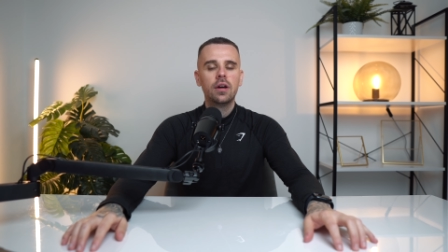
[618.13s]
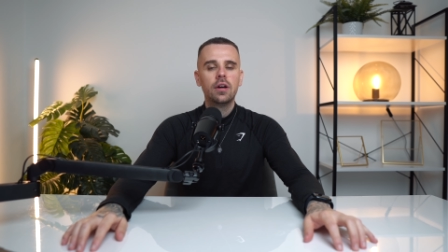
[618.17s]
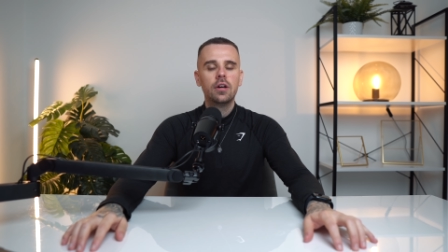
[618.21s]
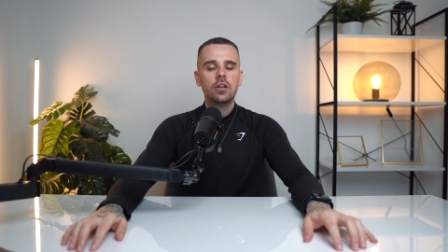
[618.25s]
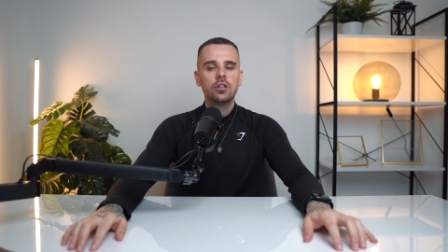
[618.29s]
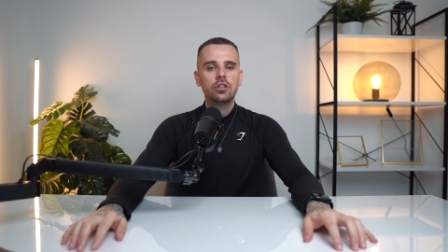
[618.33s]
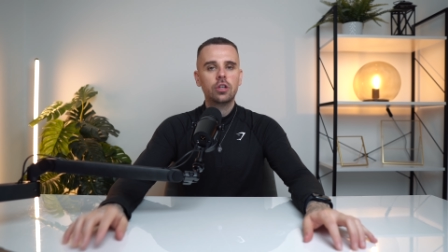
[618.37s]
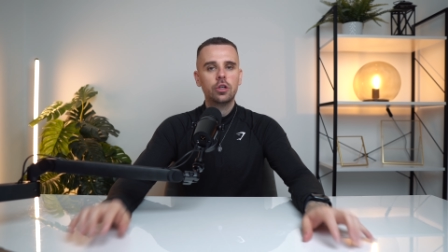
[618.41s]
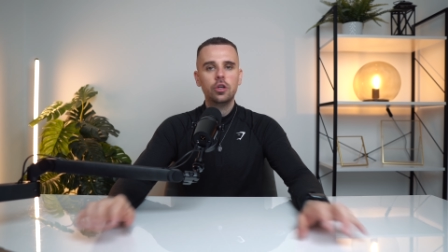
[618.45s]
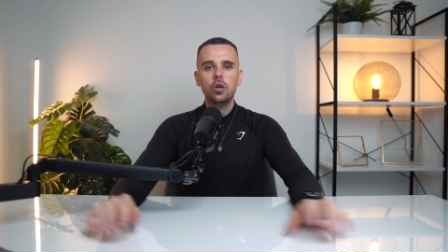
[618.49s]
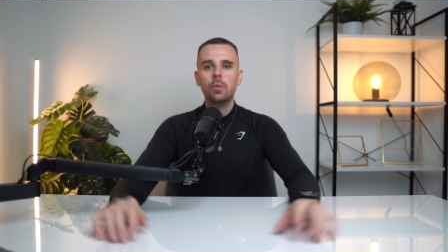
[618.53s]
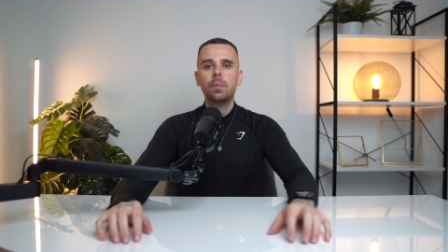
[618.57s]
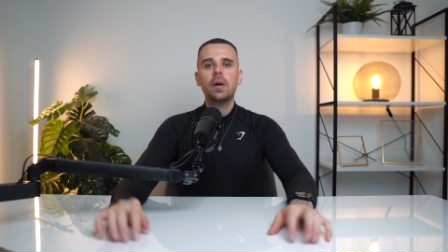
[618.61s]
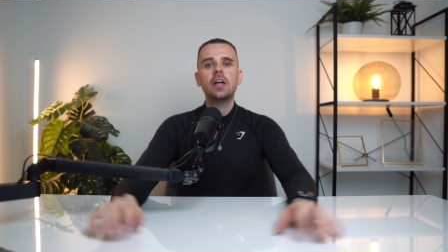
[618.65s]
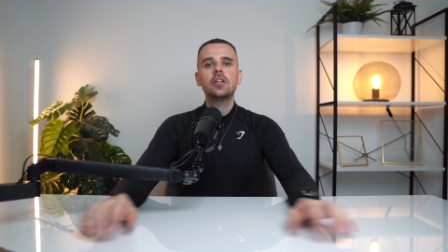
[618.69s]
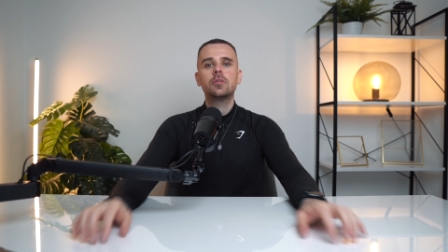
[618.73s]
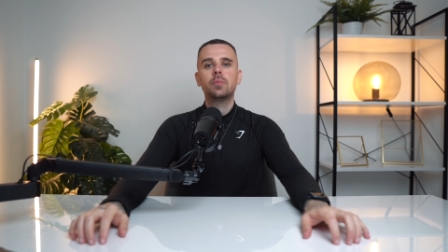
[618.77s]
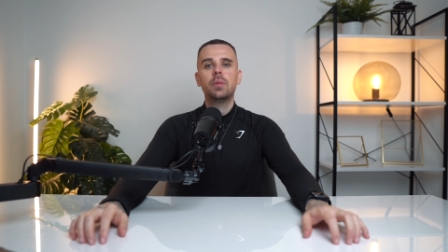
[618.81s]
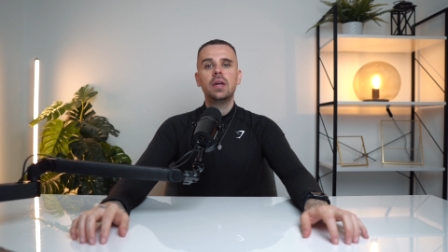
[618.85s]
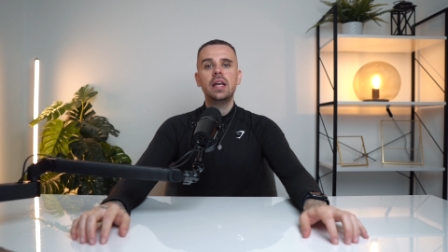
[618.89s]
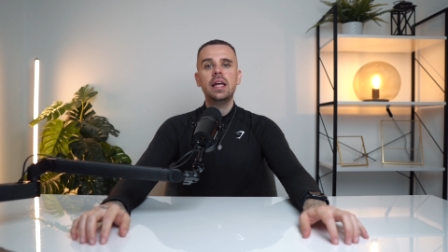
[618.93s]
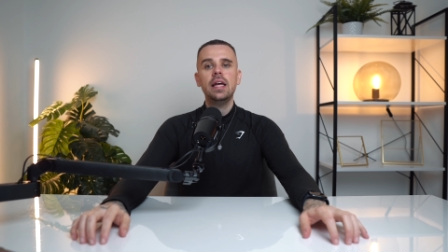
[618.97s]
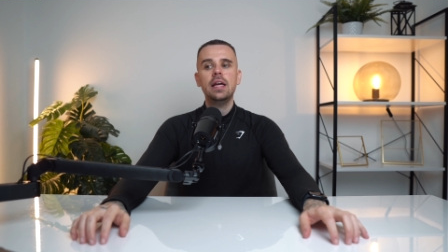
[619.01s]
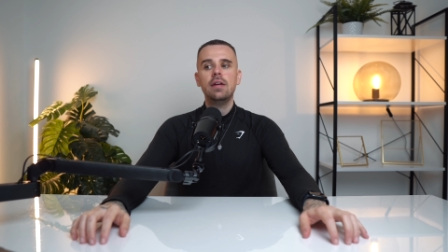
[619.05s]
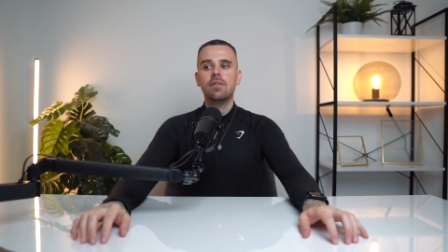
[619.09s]
So you best
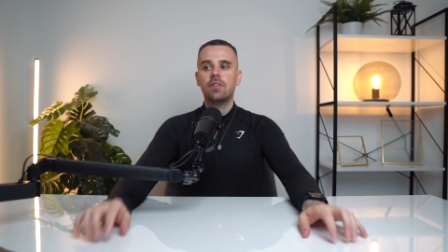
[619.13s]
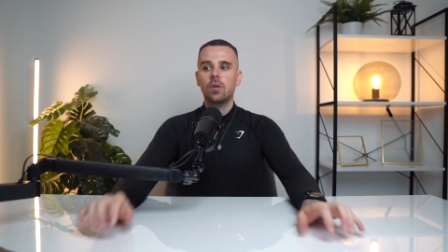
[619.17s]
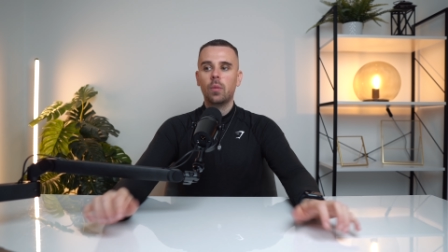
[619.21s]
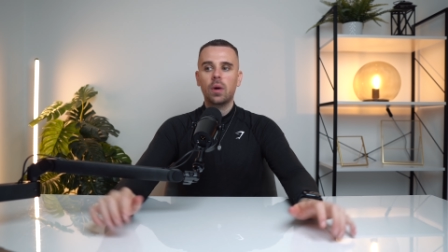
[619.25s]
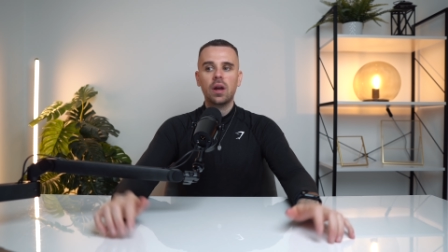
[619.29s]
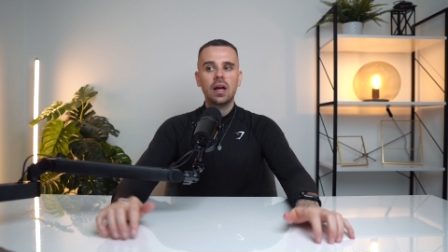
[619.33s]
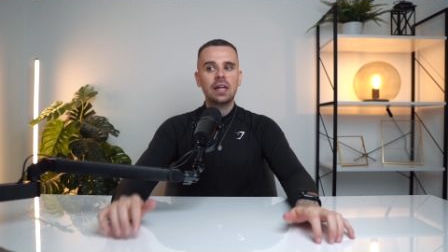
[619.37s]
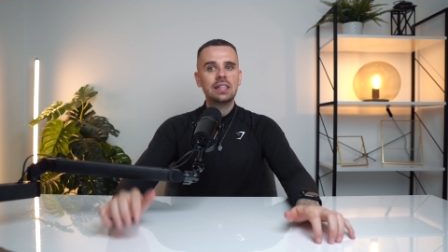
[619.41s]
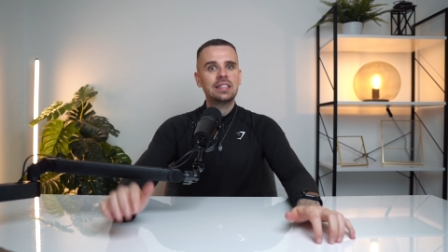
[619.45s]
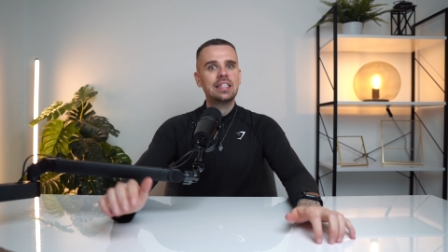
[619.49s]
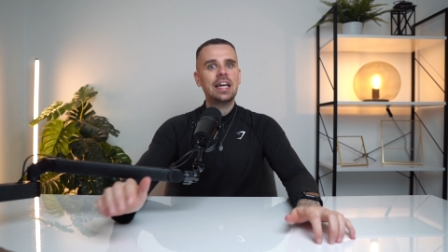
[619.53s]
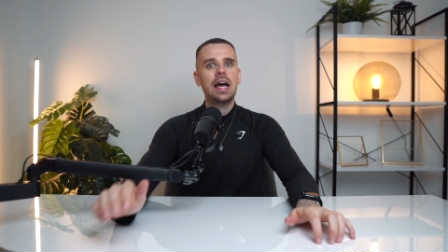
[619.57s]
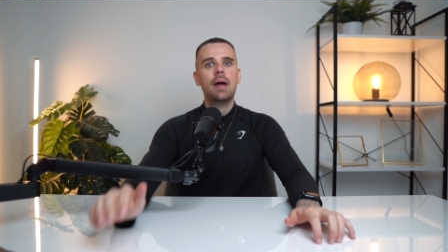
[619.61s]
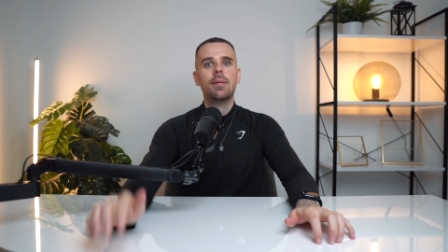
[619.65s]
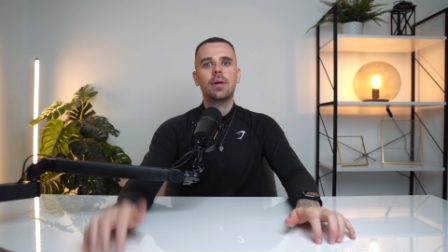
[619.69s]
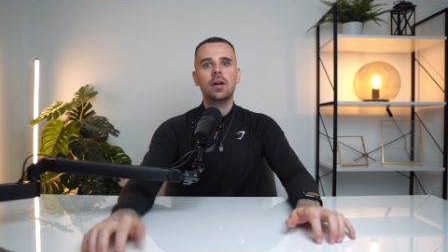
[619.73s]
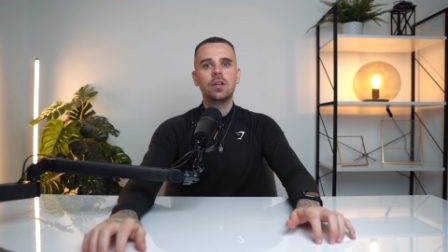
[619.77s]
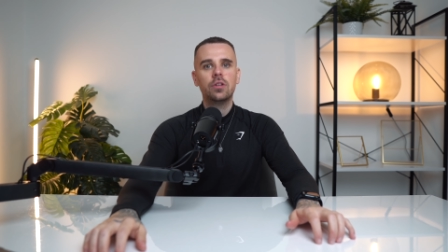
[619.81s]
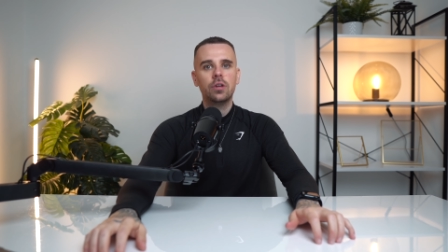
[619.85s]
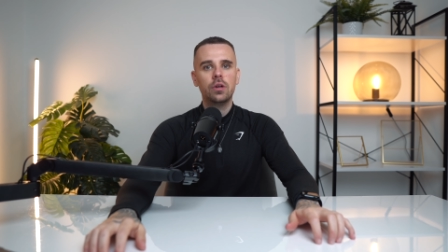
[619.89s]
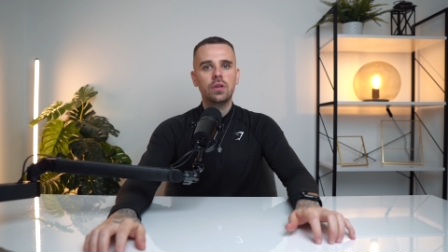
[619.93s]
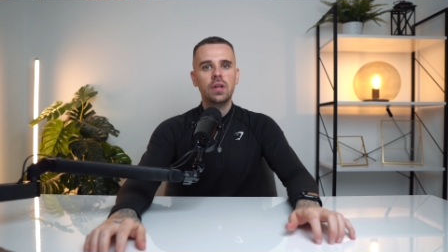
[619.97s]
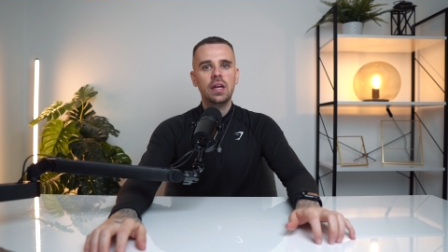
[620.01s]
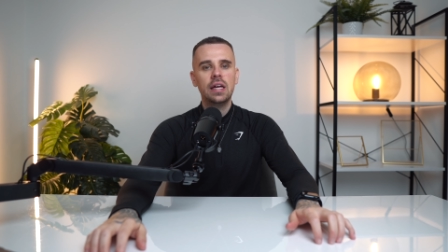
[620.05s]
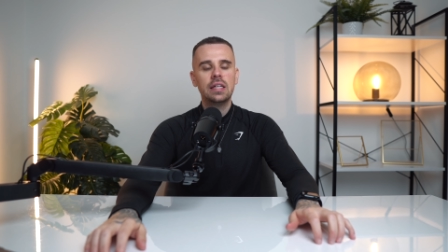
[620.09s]
believe that when I say I'm going to
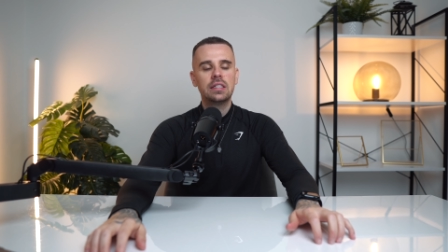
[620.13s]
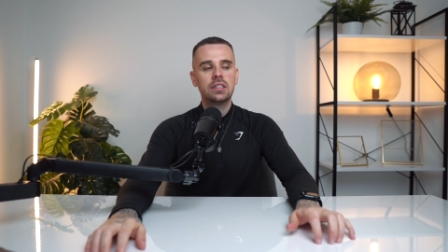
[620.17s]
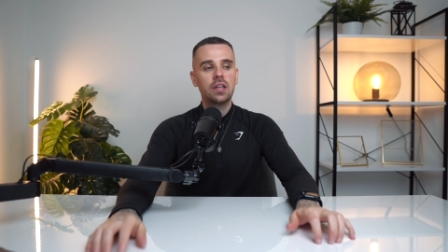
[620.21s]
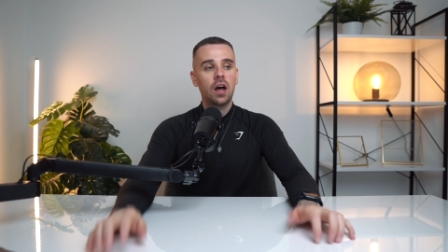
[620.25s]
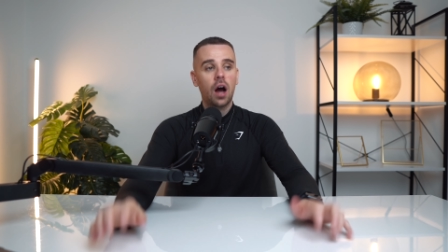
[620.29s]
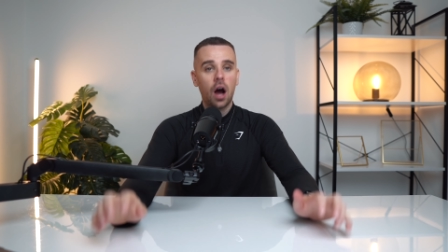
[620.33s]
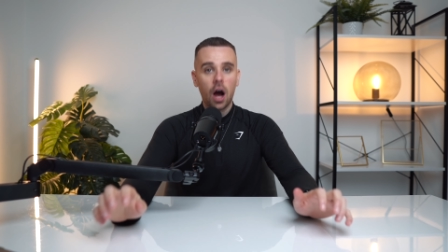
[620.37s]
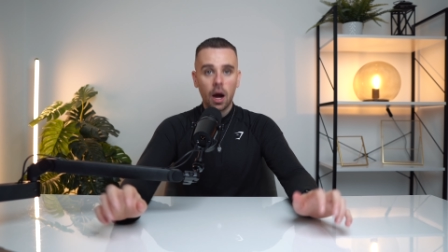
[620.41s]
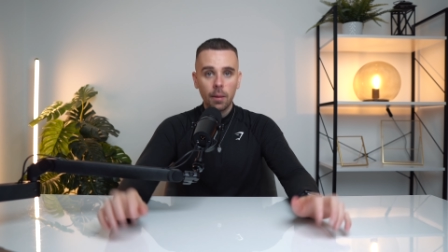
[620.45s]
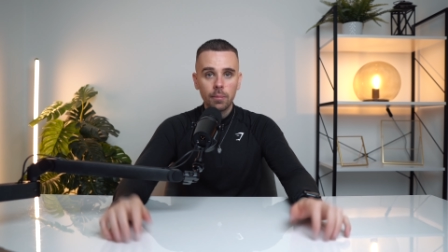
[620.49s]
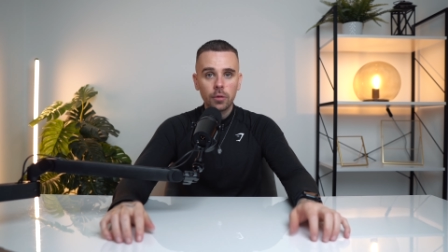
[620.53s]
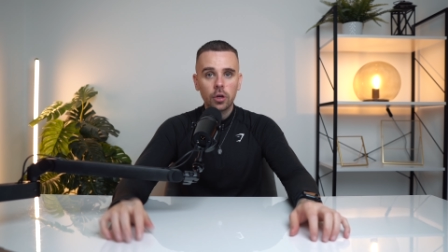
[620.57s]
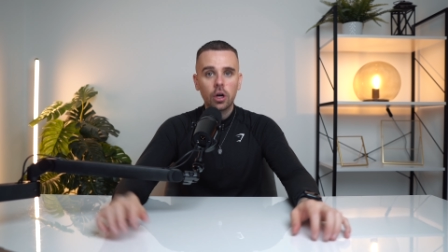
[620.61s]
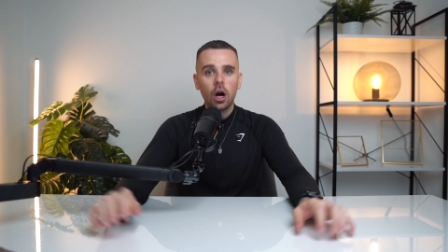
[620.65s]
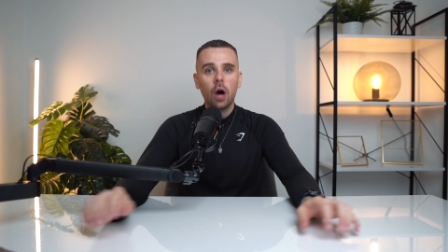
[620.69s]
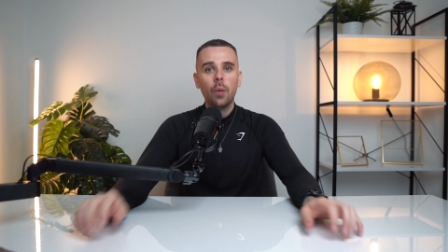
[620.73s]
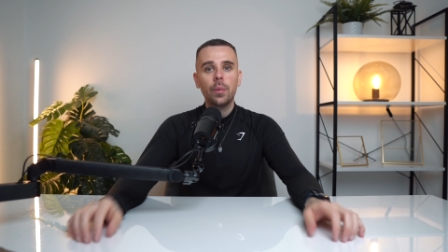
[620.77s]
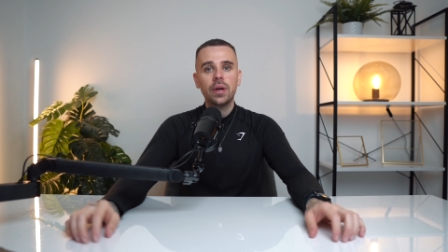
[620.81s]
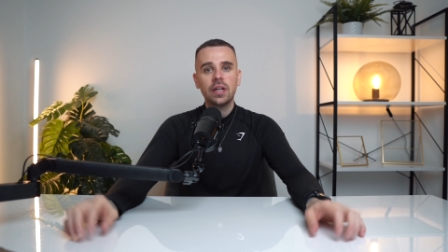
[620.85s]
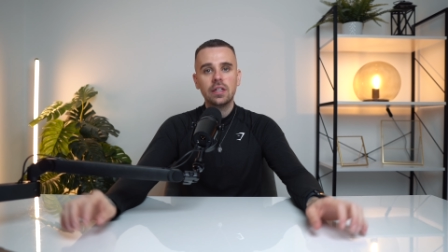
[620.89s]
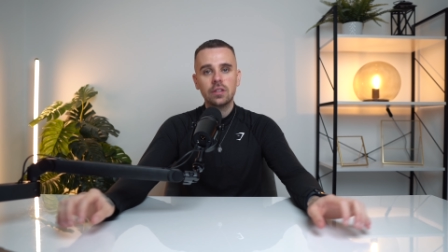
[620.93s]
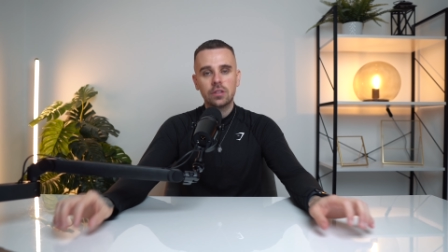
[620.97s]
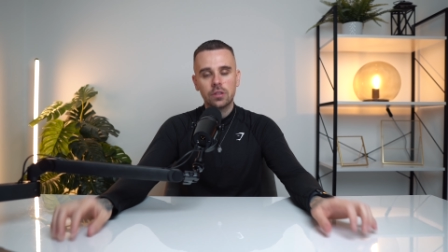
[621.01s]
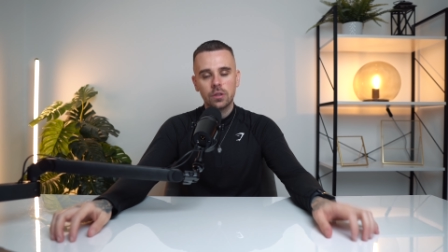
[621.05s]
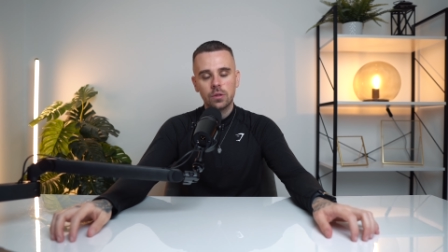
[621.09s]
do this, I'm
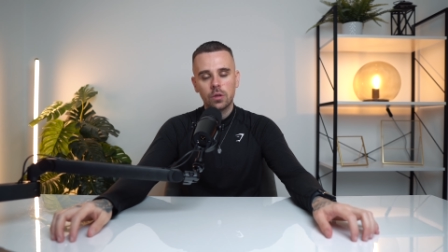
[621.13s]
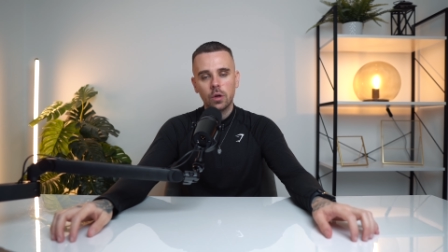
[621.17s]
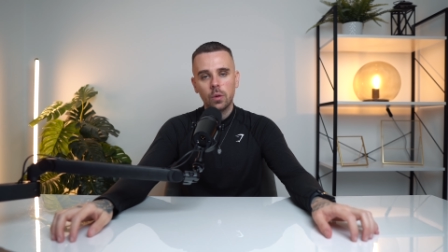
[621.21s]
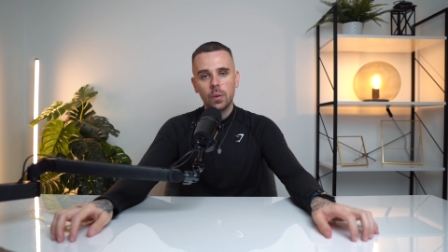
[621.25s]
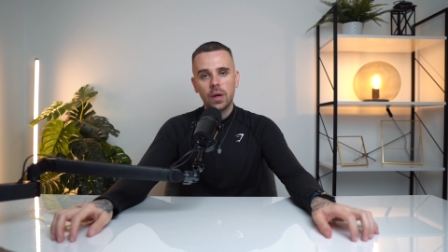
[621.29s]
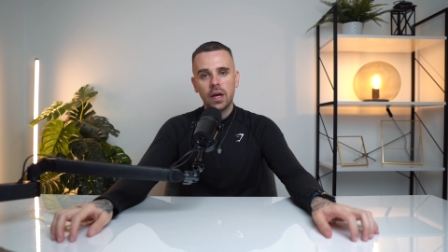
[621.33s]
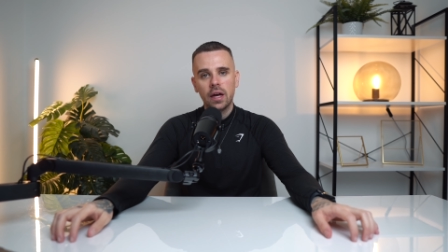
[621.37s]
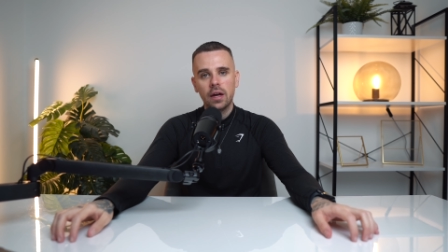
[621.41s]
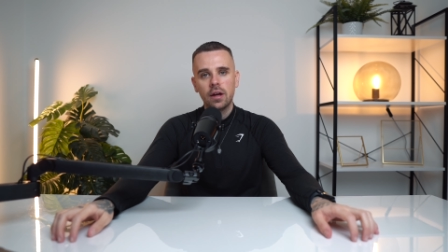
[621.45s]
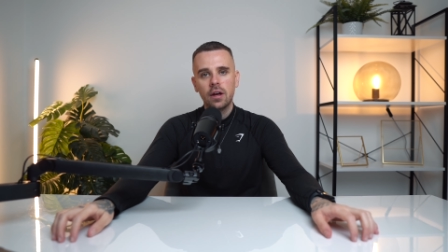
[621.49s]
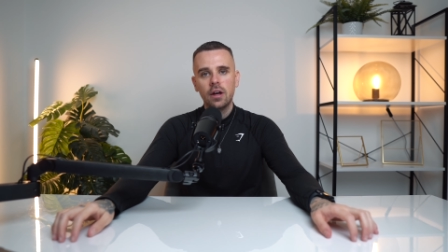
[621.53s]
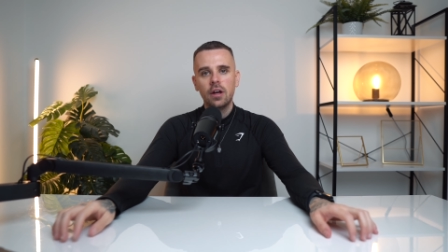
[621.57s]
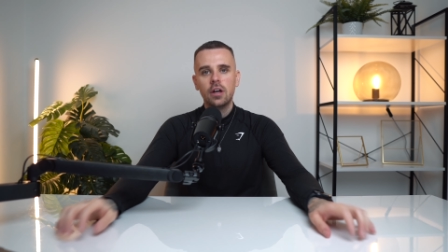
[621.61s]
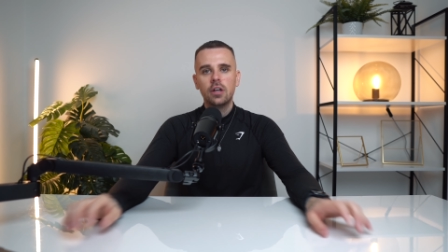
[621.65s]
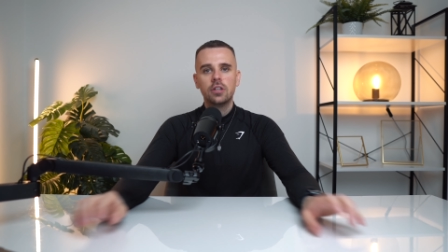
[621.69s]
going to do it.